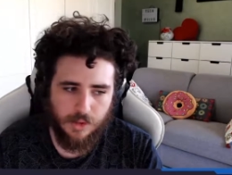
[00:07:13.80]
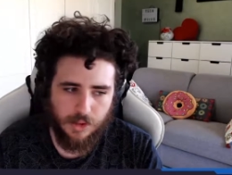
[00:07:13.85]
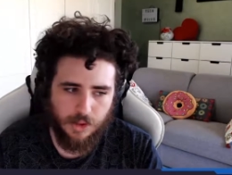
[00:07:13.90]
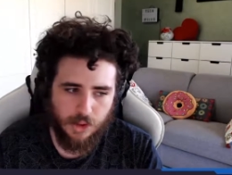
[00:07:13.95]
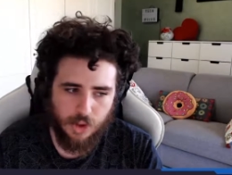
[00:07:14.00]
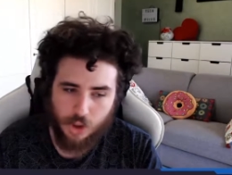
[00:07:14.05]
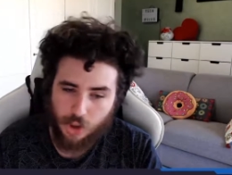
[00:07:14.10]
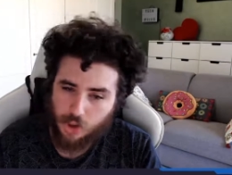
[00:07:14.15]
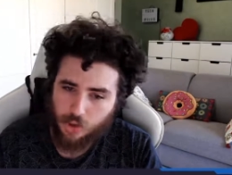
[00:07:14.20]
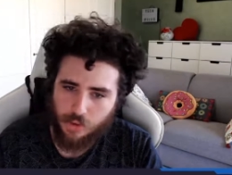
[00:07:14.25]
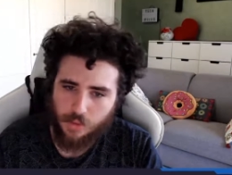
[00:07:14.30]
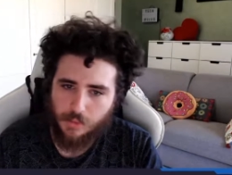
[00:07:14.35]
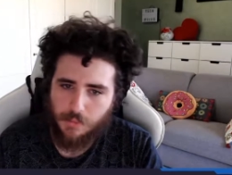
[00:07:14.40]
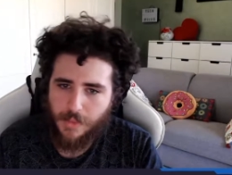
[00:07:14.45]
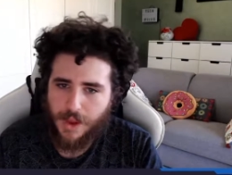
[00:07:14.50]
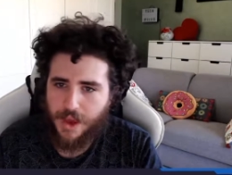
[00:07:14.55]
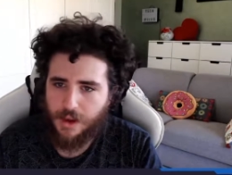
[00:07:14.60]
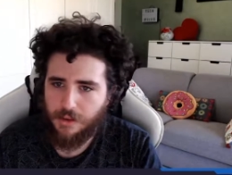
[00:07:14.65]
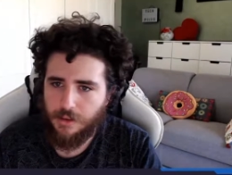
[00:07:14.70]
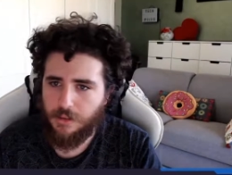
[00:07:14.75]
shouldn't
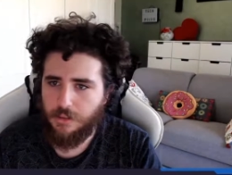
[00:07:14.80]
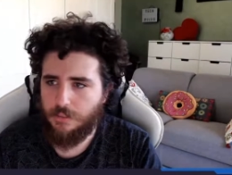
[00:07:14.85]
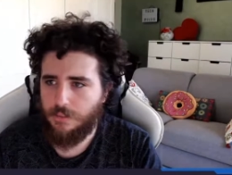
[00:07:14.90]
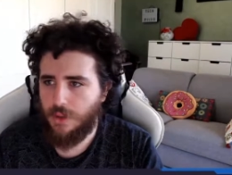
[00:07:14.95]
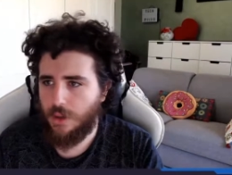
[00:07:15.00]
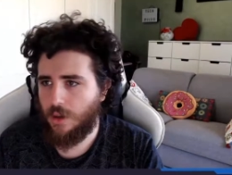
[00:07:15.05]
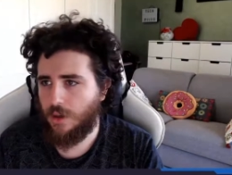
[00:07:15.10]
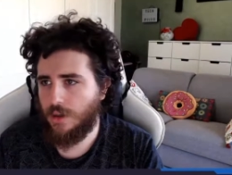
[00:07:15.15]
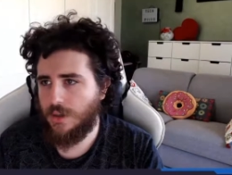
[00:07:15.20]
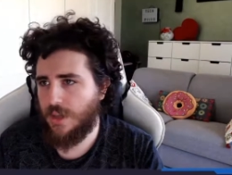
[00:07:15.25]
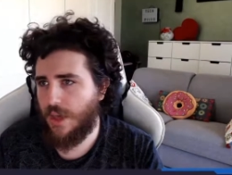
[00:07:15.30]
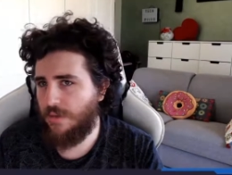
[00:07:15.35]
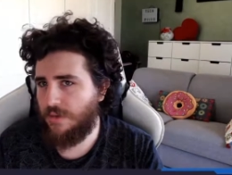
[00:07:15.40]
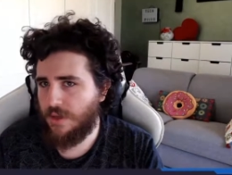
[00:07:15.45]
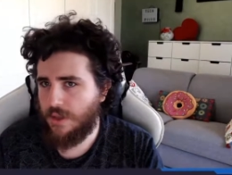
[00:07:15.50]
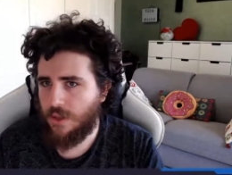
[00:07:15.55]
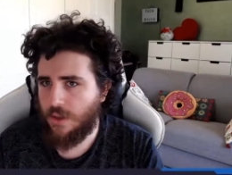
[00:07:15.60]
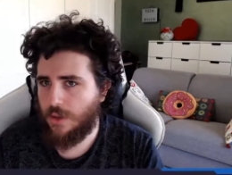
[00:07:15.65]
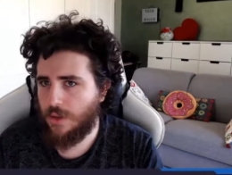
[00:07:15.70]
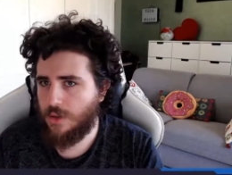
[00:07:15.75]
matter, because
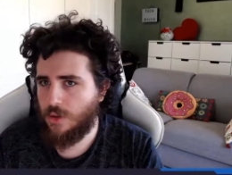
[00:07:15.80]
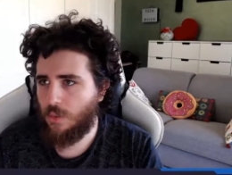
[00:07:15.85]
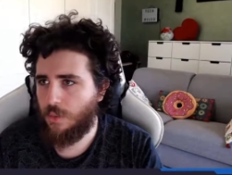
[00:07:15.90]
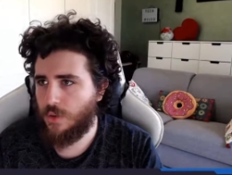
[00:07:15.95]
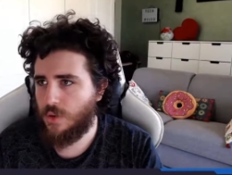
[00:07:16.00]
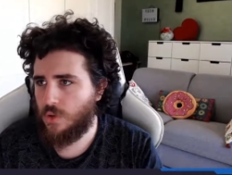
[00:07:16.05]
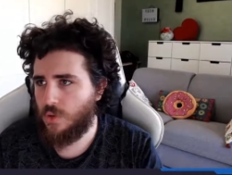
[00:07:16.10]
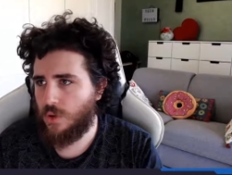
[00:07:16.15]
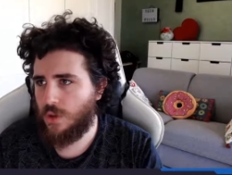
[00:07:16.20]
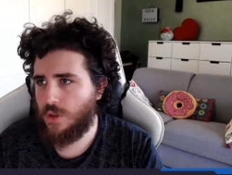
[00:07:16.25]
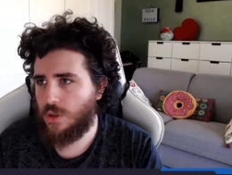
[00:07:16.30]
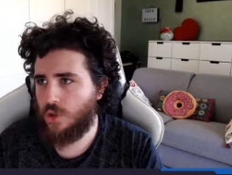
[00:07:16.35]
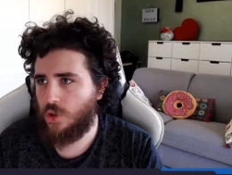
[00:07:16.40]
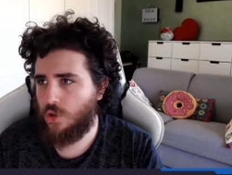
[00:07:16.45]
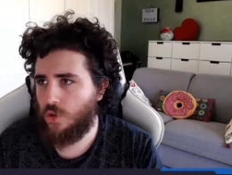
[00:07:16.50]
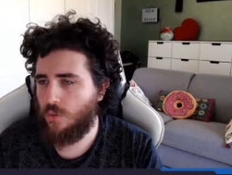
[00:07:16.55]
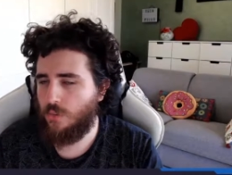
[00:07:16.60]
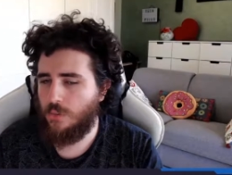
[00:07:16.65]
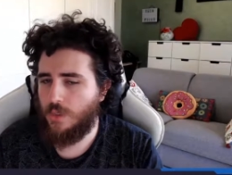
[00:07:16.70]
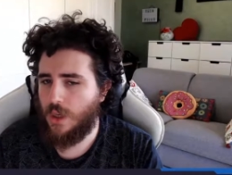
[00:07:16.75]
everything that's open source
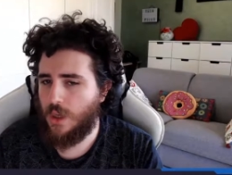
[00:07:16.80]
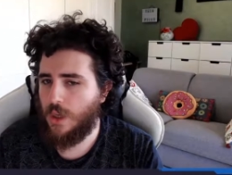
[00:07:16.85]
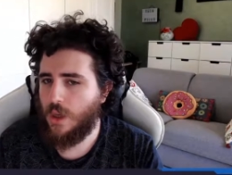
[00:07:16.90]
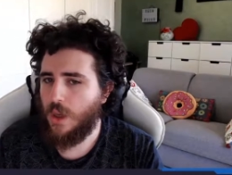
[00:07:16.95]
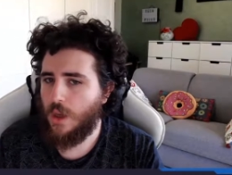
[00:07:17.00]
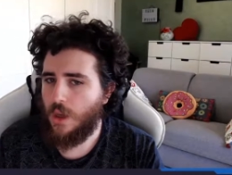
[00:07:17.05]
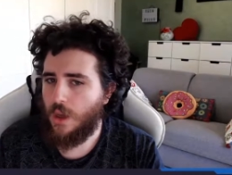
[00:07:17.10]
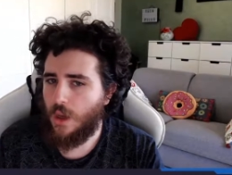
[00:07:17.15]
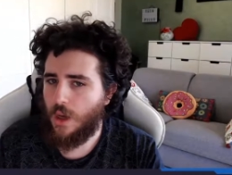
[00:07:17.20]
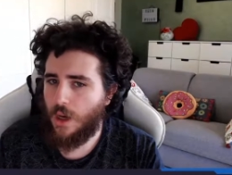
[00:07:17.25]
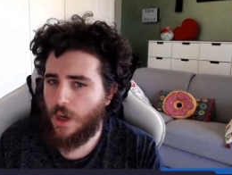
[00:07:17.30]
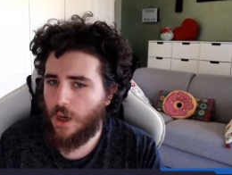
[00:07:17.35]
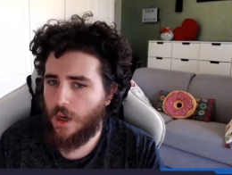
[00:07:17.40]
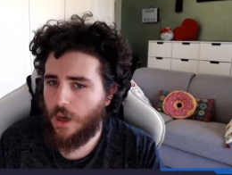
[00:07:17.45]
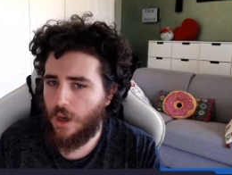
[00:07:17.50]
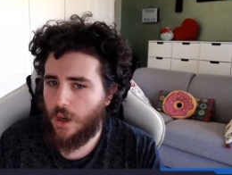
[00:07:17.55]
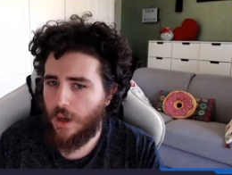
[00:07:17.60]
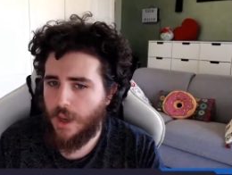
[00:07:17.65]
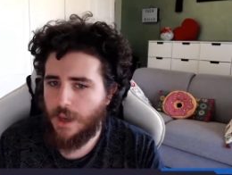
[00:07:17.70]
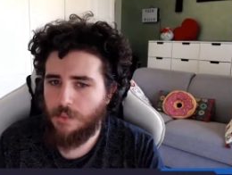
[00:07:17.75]
should be
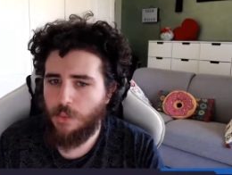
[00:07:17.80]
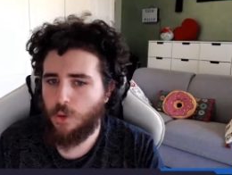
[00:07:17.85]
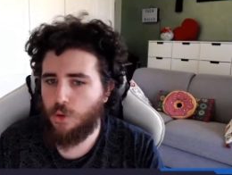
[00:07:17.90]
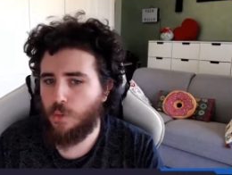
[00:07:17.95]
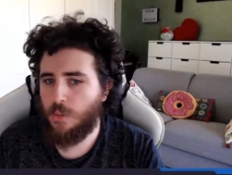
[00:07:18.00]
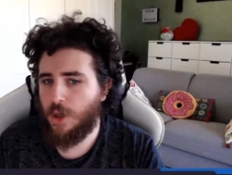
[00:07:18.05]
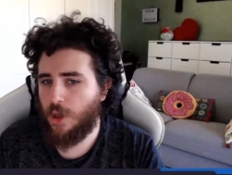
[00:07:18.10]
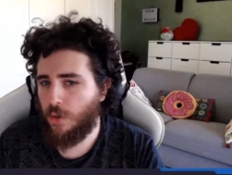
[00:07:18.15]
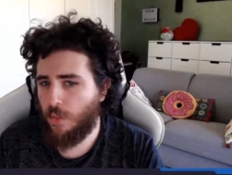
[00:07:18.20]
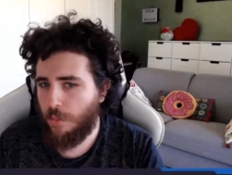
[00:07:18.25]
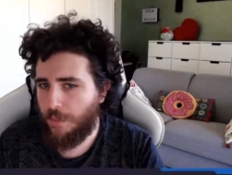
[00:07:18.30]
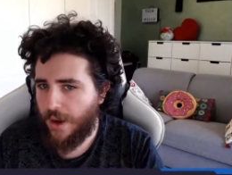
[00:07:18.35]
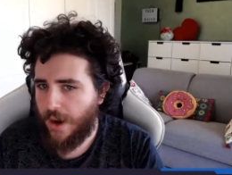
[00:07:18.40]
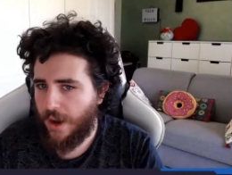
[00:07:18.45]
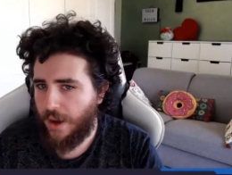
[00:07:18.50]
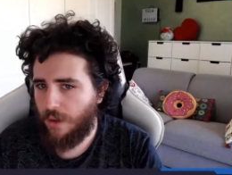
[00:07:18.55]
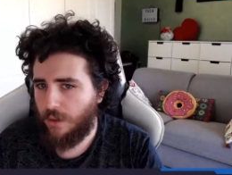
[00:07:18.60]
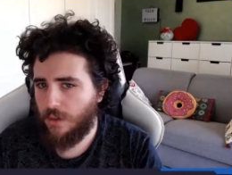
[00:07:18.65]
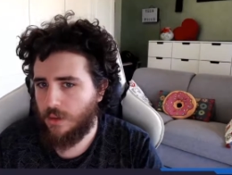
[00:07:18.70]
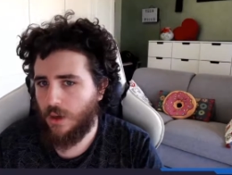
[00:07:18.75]
able to be
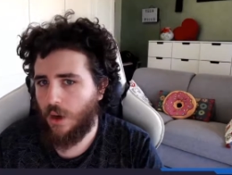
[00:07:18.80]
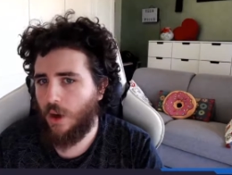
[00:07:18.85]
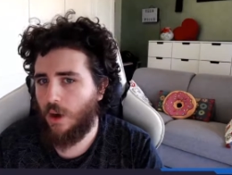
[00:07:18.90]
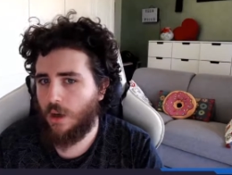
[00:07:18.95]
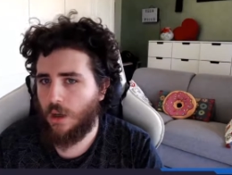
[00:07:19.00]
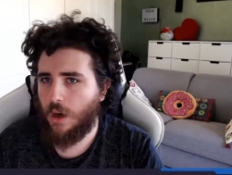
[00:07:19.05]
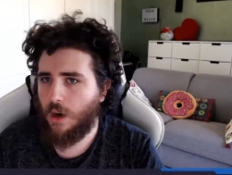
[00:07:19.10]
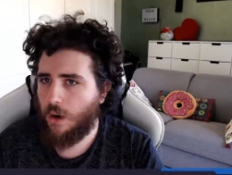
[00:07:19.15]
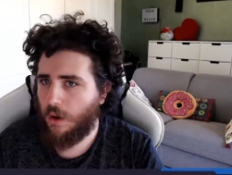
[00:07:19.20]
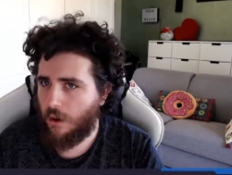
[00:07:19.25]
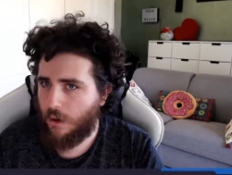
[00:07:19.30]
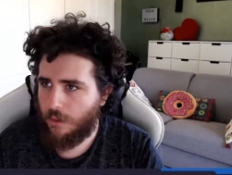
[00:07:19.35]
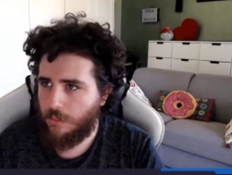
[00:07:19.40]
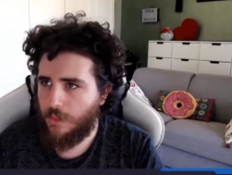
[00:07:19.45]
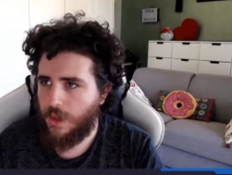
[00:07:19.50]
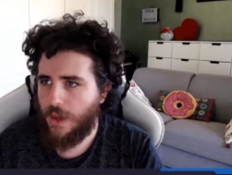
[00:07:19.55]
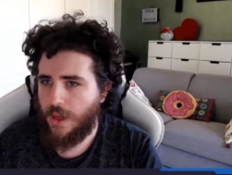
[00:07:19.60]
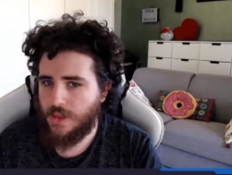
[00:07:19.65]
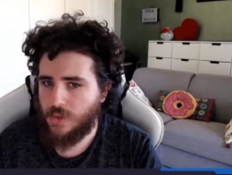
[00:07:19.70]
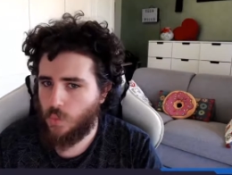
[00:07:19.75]
compiled on
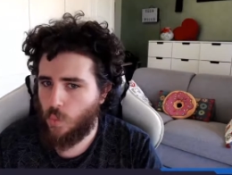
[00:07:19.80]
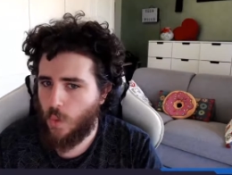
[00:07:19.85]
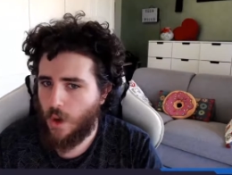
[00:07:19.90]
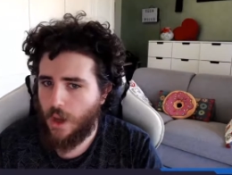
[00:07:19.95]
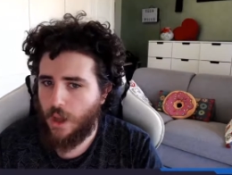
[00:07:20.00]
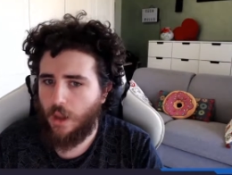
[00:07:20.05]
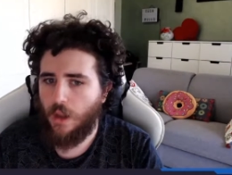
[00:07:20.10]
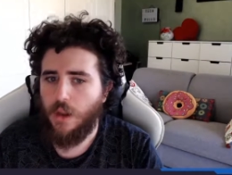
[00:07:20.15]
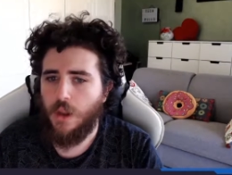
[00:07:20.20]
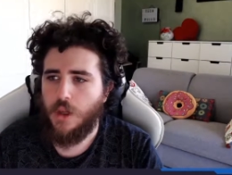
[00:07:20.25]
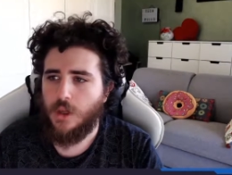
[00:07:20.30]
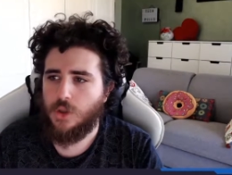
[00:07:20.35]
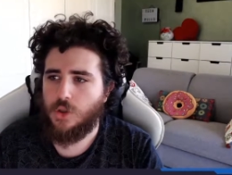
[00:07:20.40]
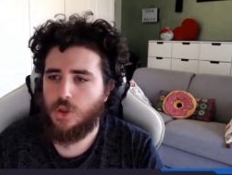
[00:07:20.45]
ARM as well.